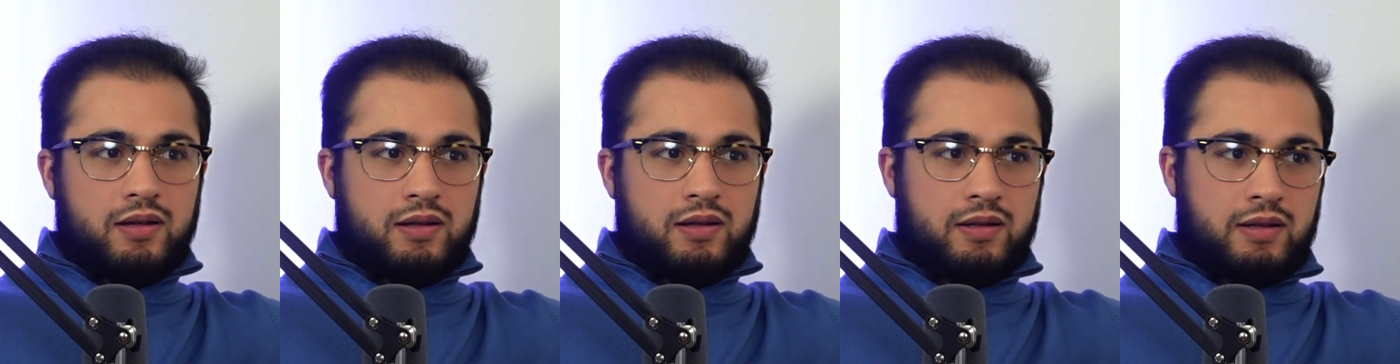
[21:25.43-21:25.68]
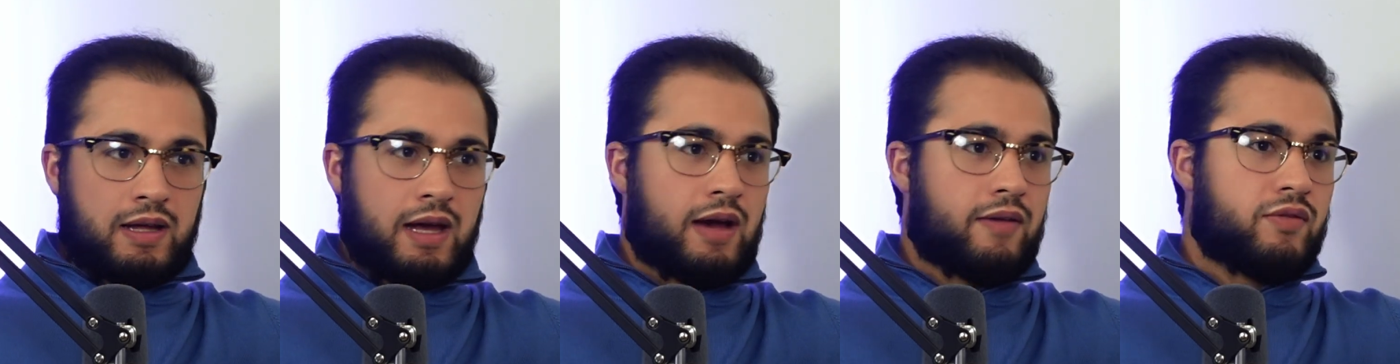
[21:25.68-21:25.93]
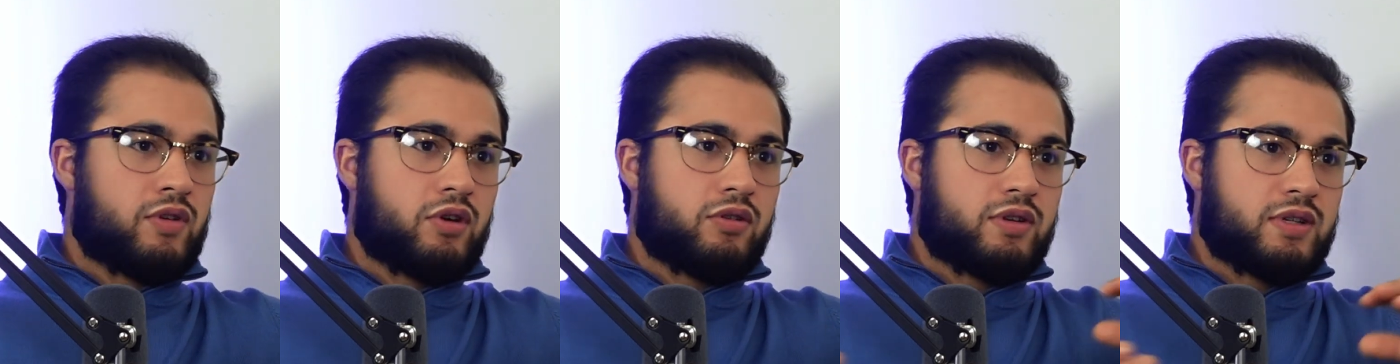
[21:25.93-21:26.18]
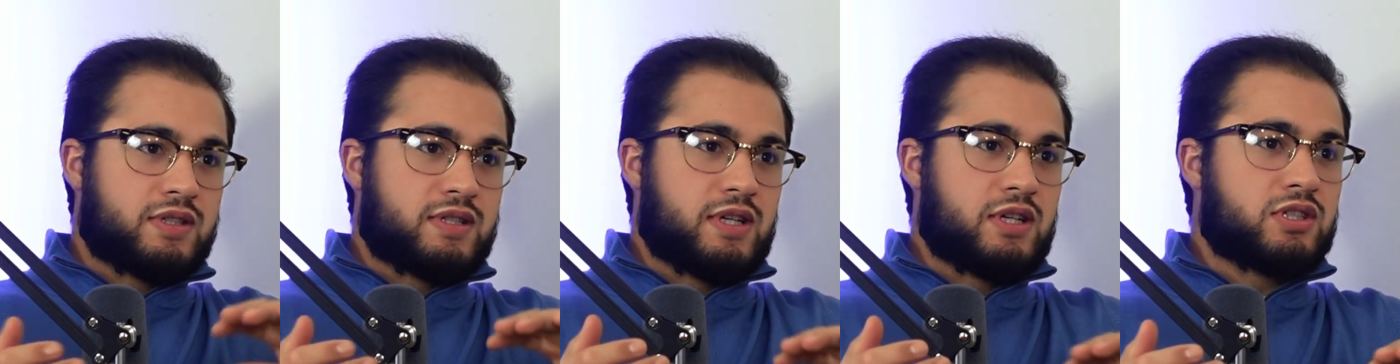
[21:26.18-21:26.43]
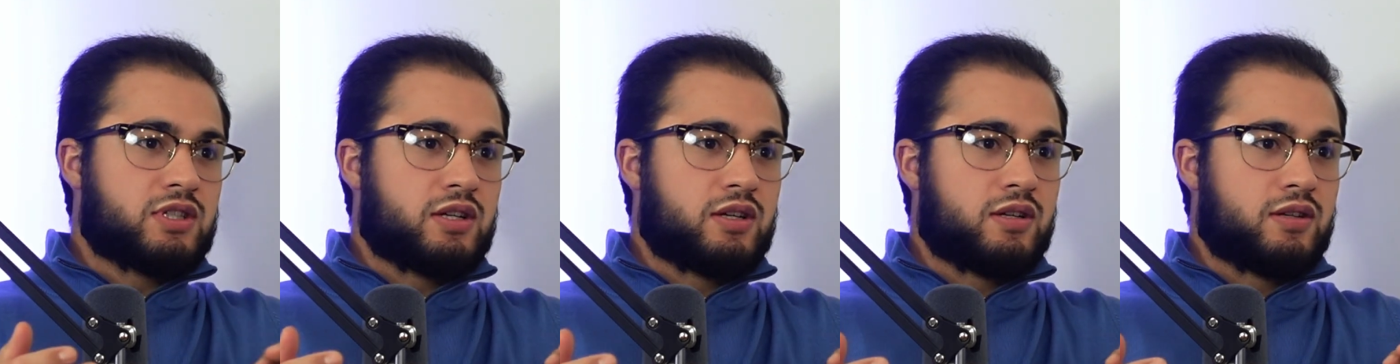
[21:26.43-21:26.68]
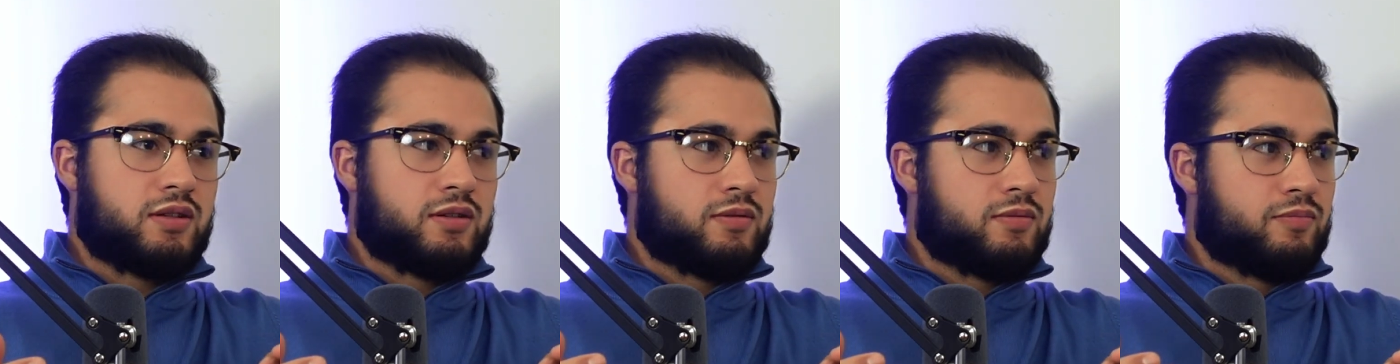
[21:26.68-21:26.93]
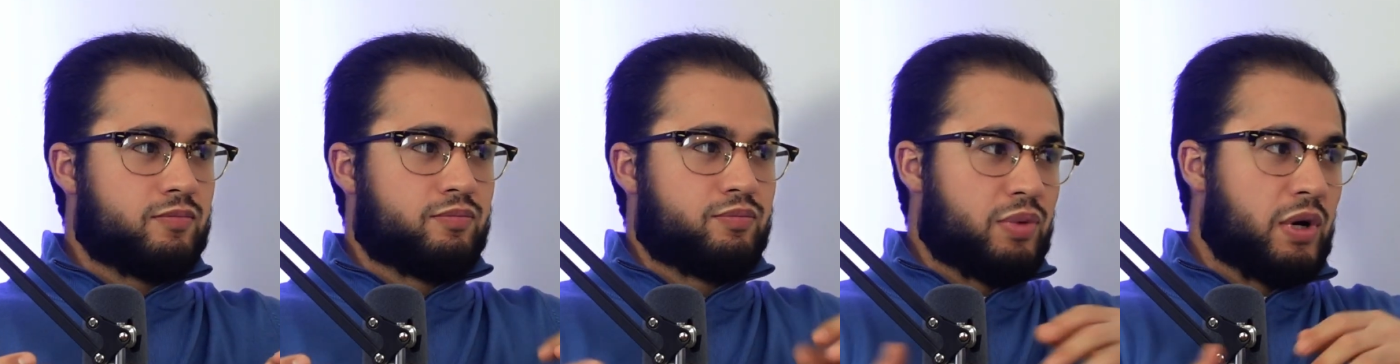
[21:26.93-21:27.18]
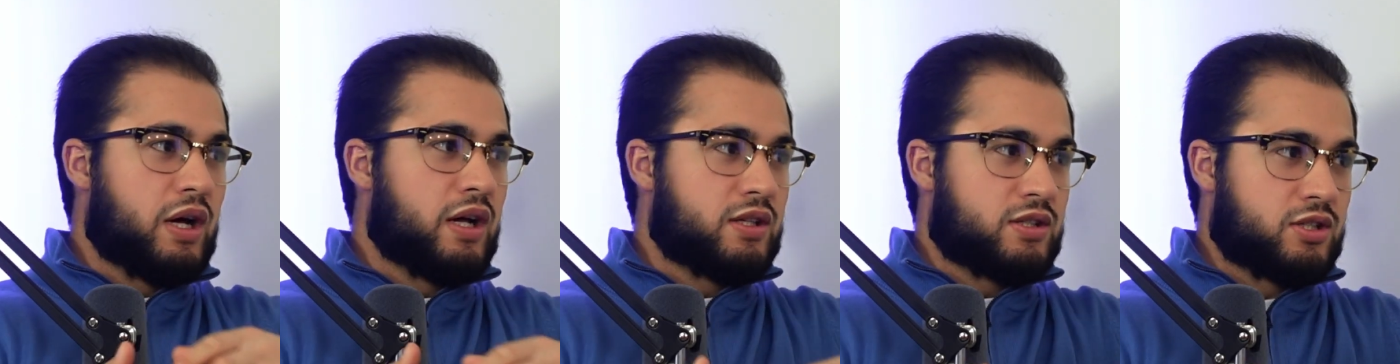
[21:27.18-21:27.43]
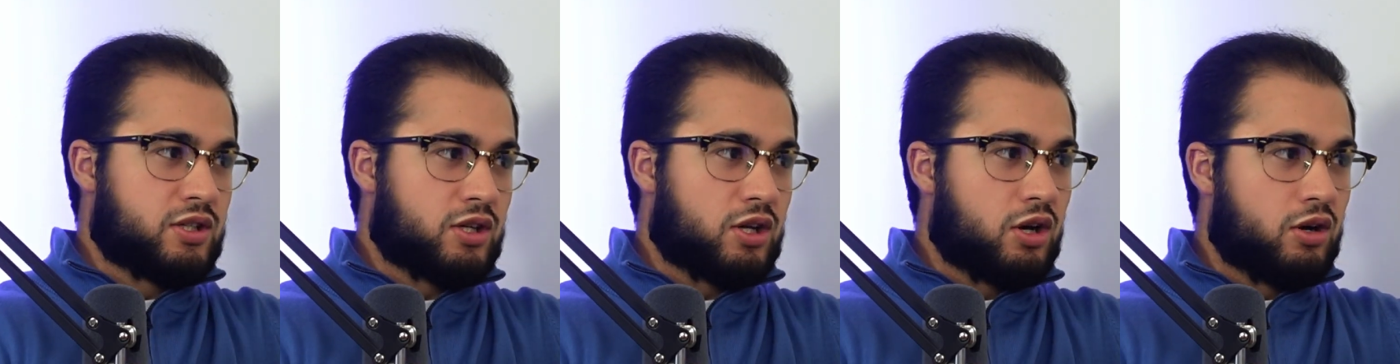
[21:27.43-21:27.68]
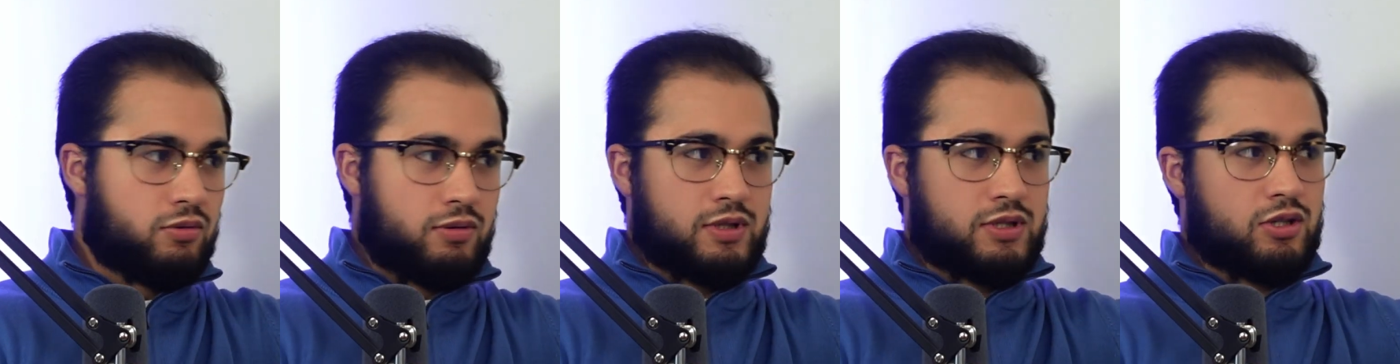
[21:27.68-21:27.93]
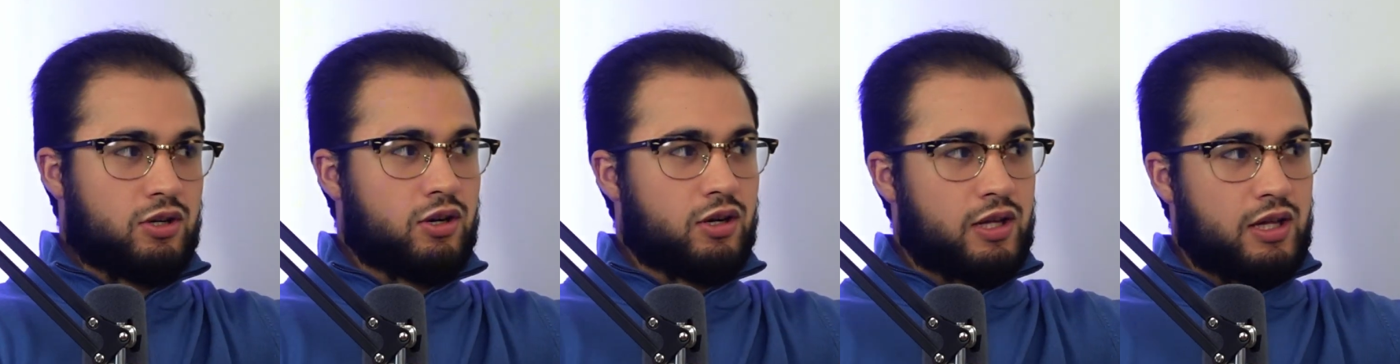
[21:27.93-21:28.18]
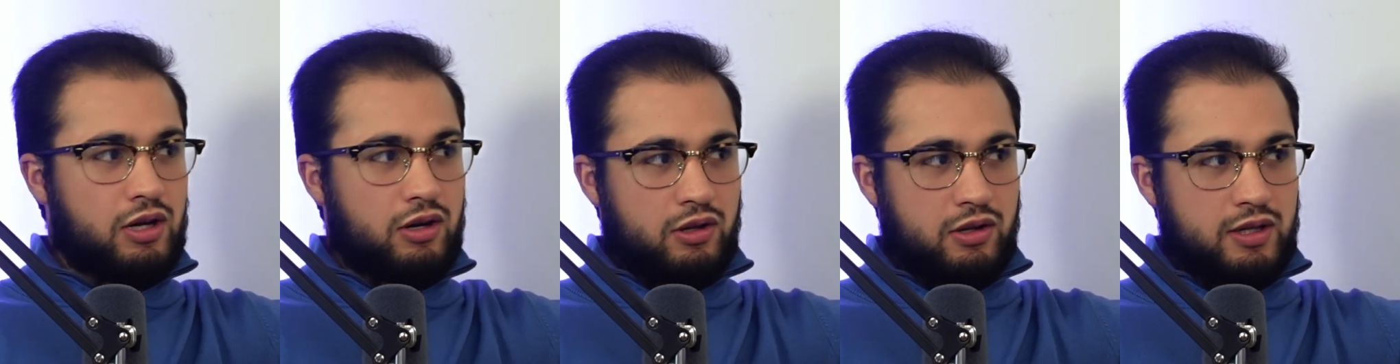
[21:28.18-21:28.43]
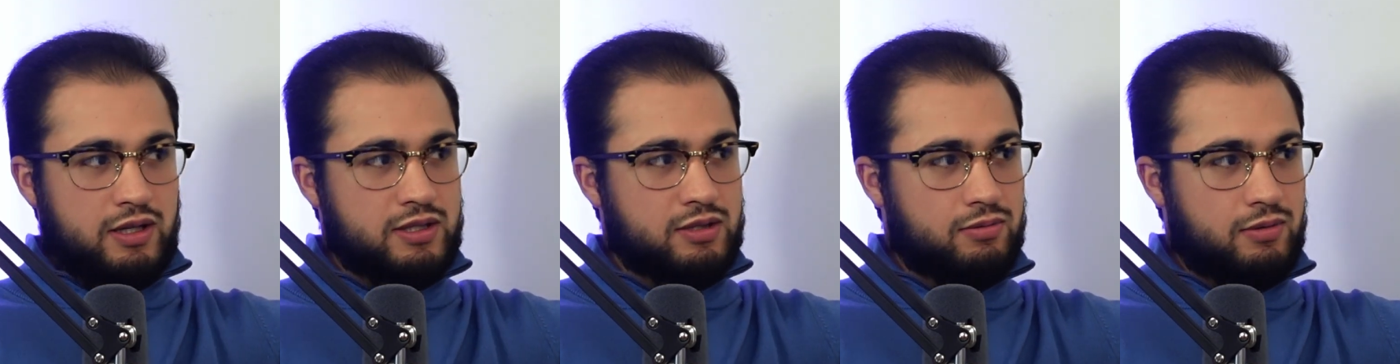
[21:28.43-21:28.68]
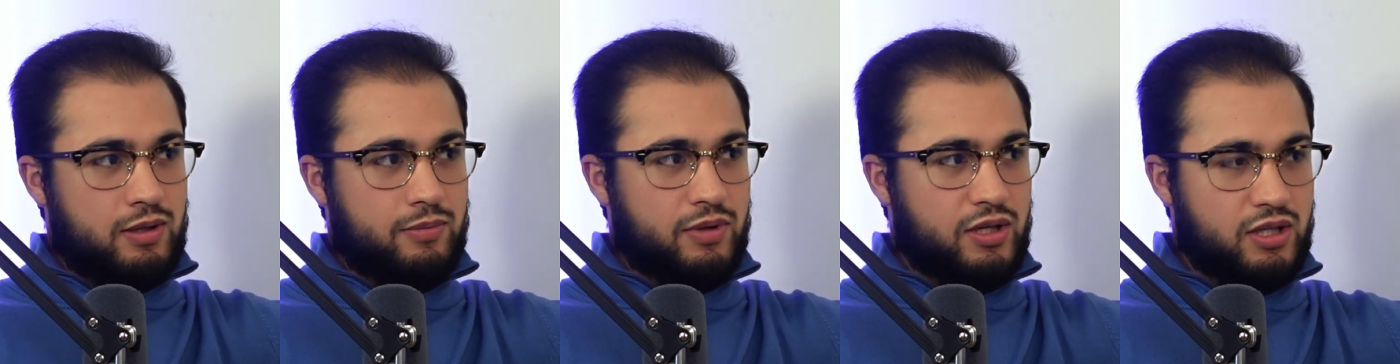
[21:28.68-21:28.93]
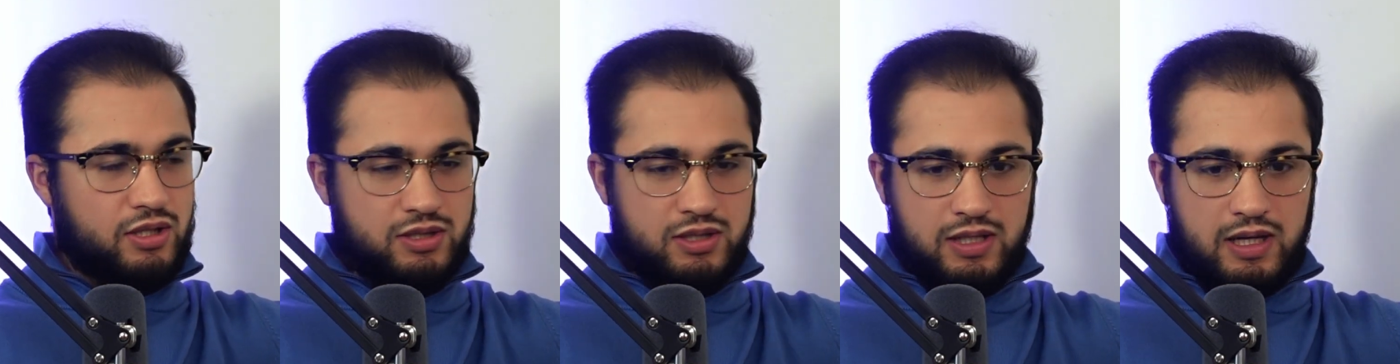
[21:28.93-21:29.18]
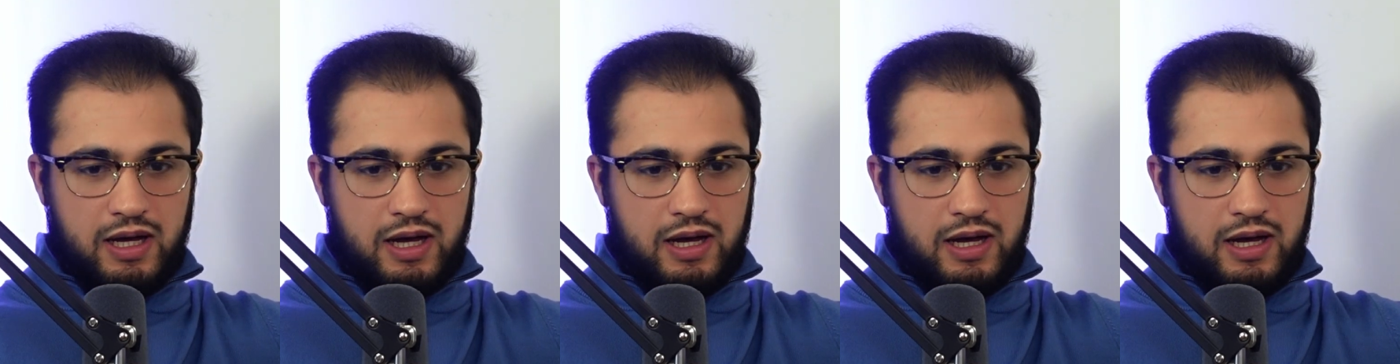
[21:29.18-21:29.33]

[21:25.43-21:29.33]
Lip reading: they have no decision but to go with Turkey on this one because